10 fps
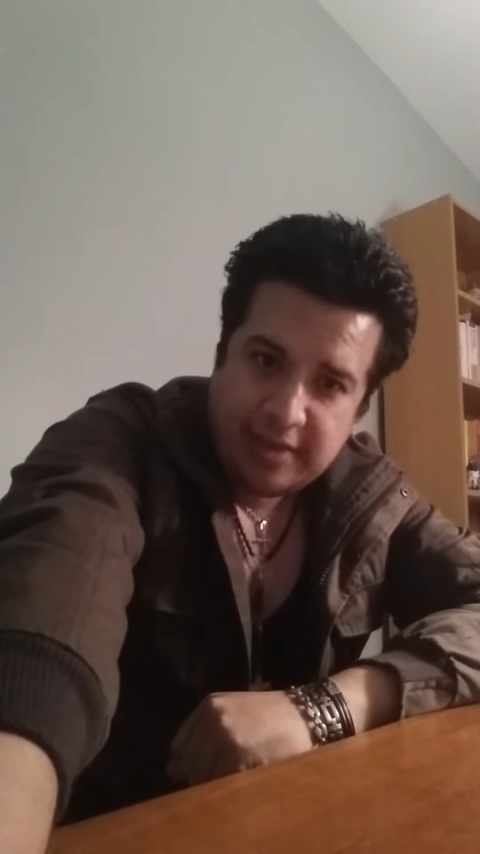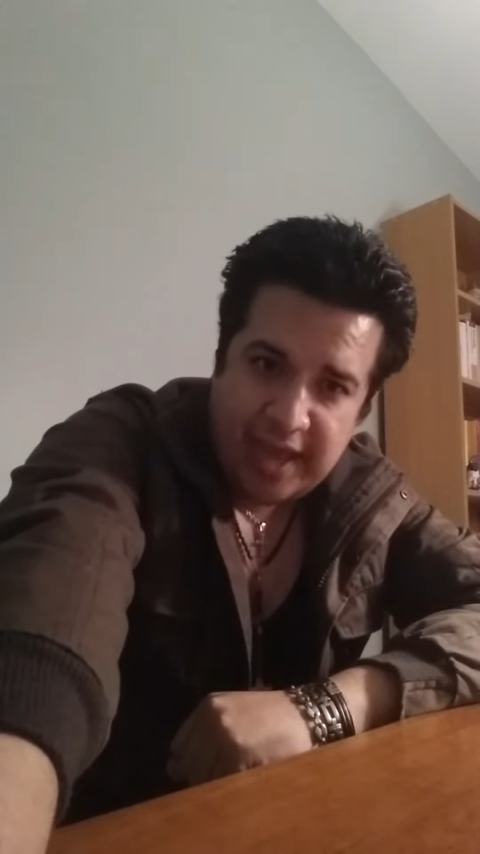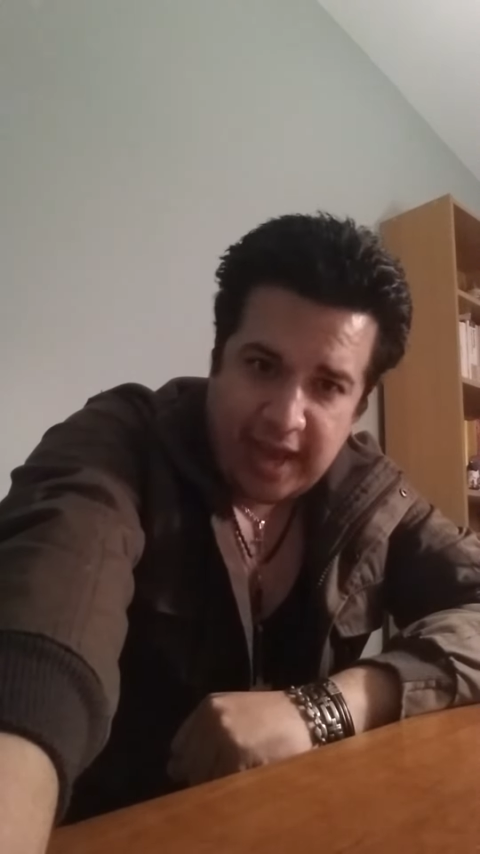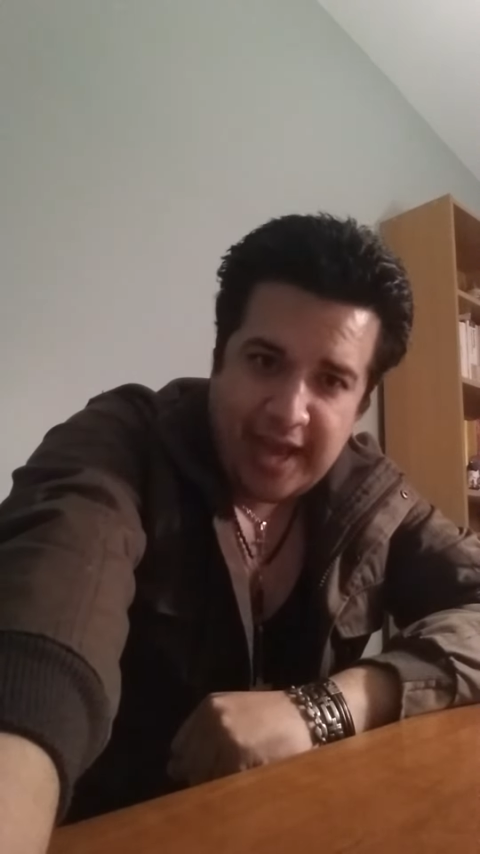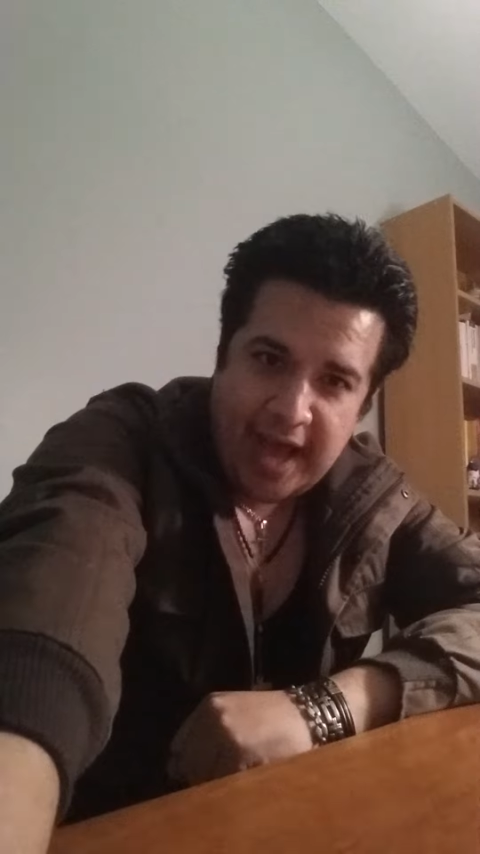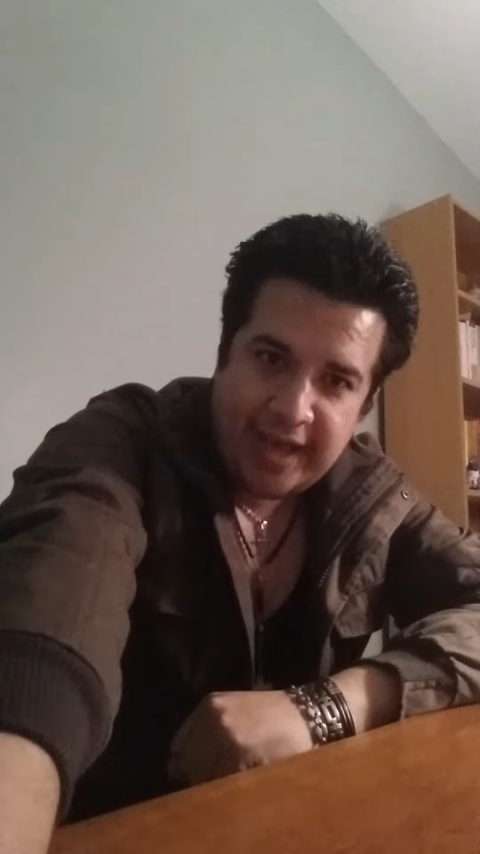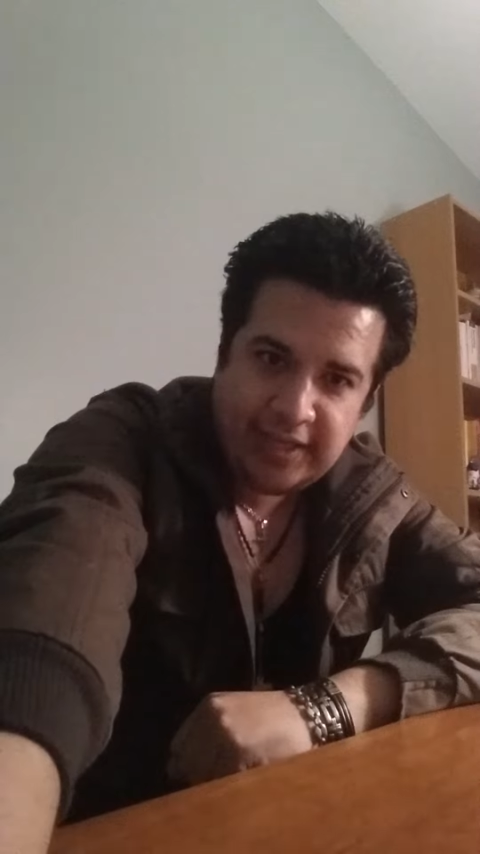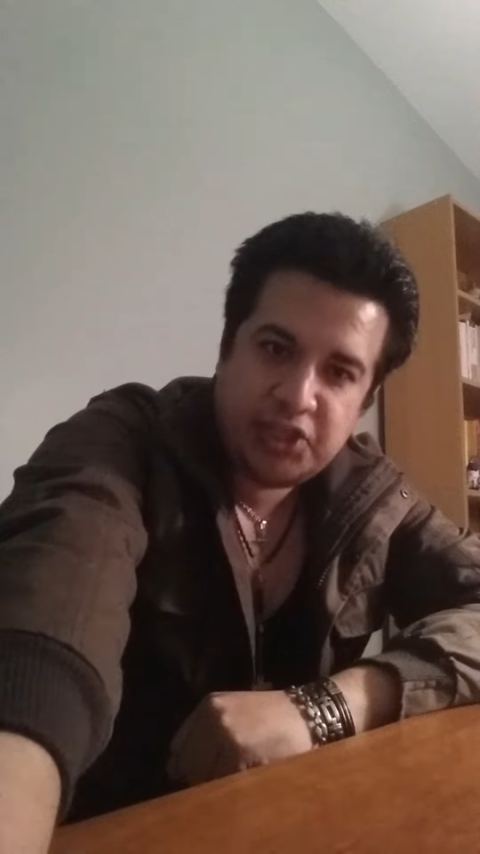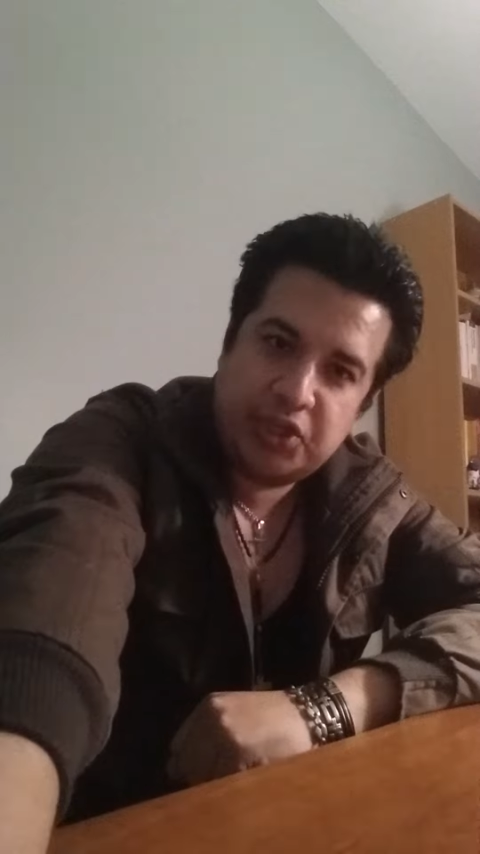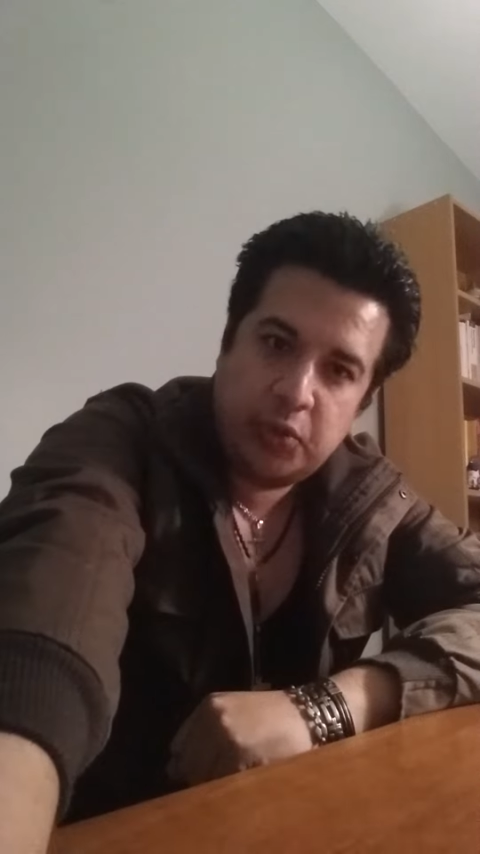and
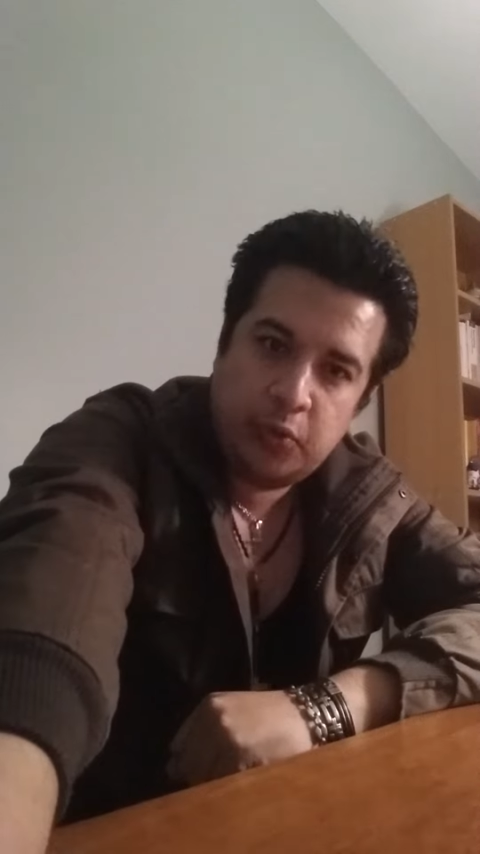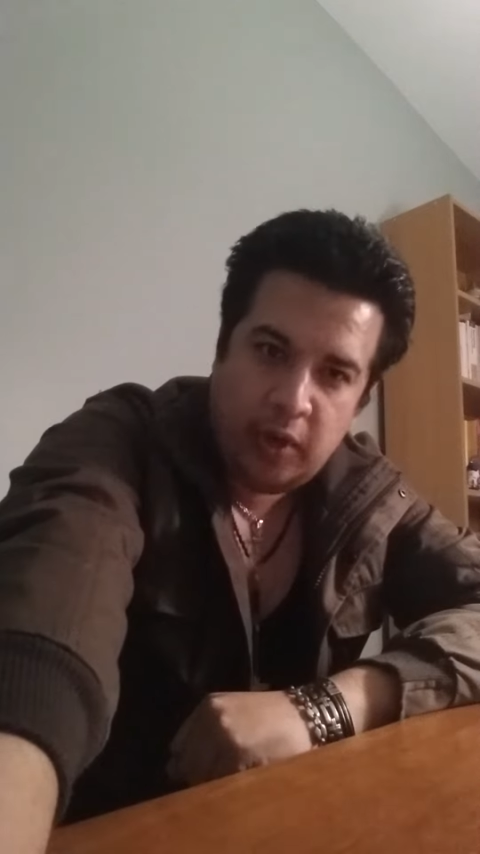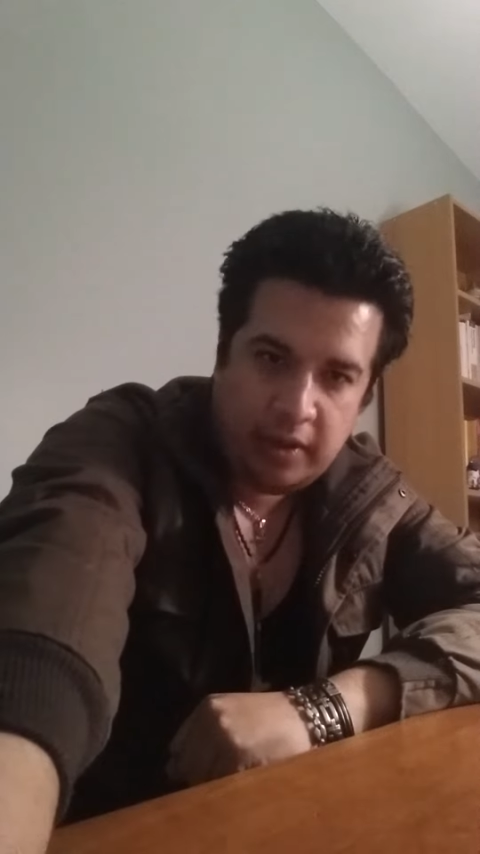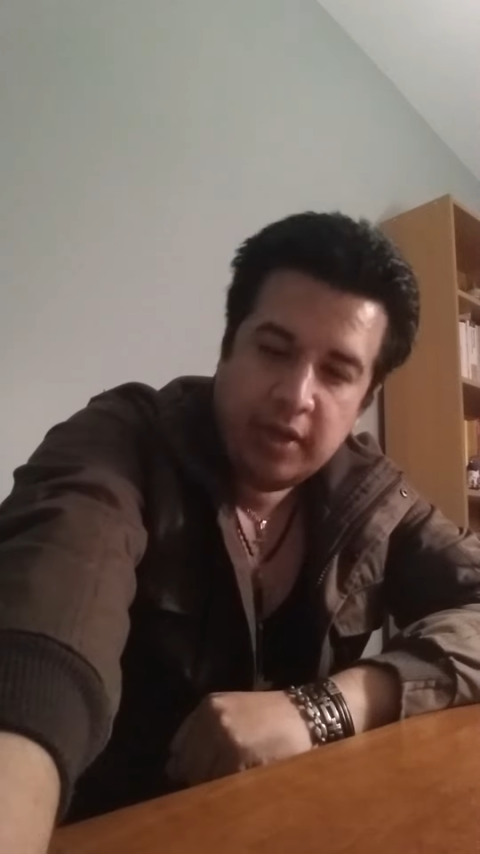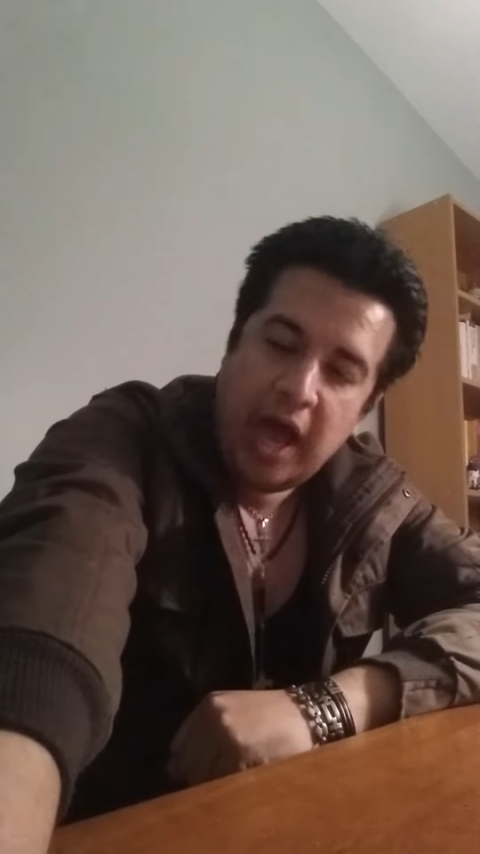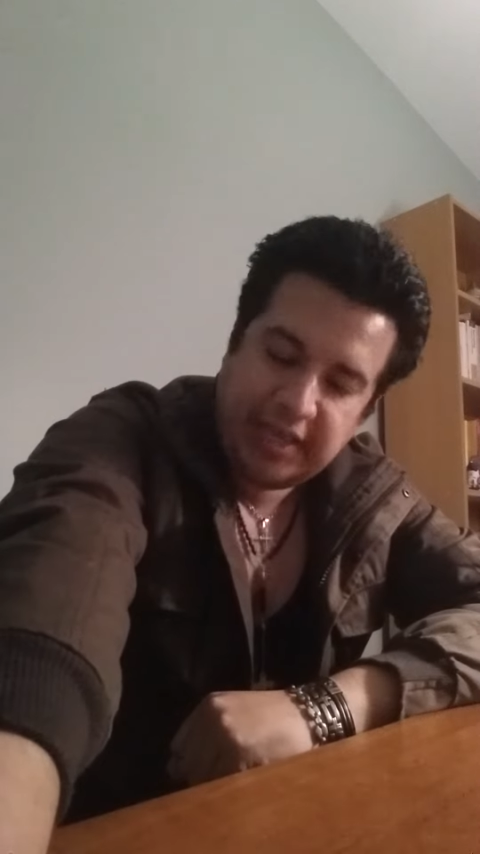I too